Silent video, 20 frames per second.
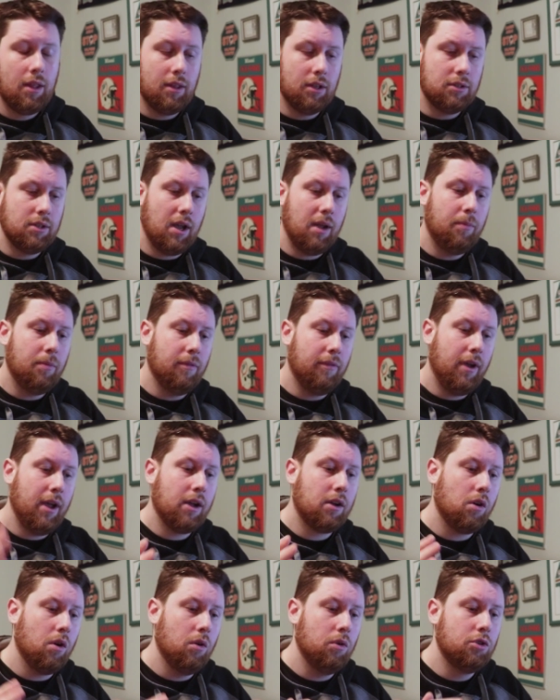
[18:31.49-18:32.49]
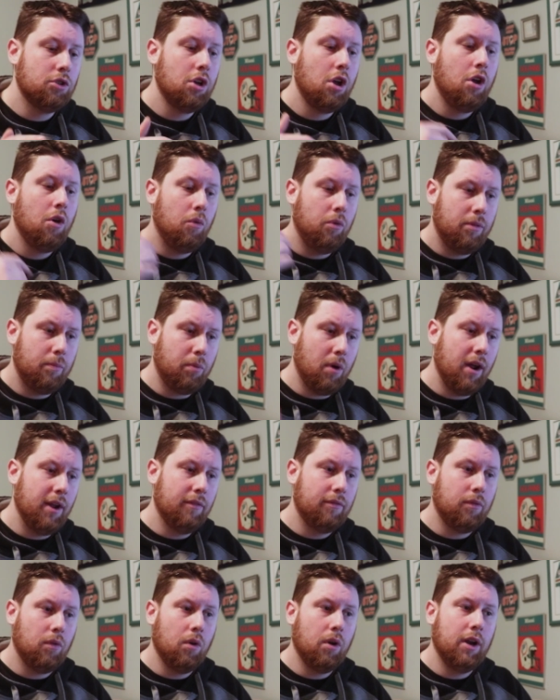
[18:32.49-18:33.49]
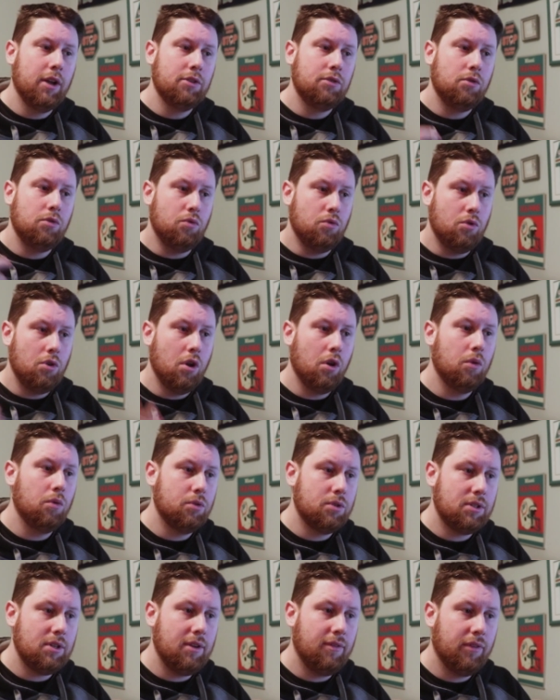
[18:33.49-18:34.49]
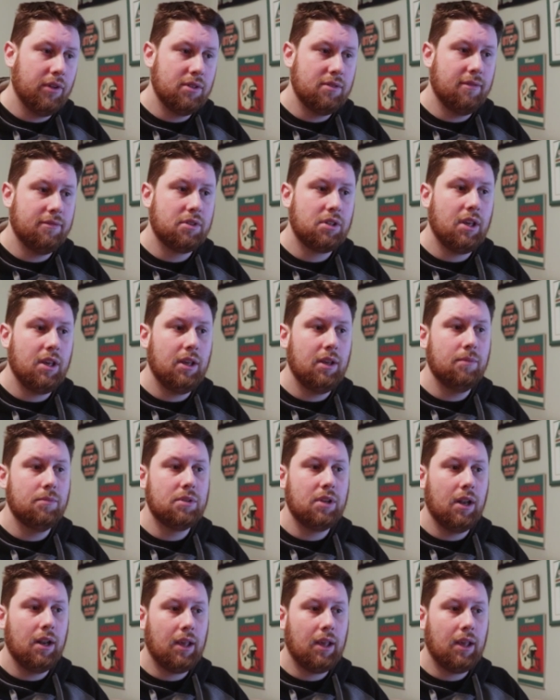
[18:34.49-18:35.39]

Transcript: the type of head coach with Brian Flores who knows defensive schemes.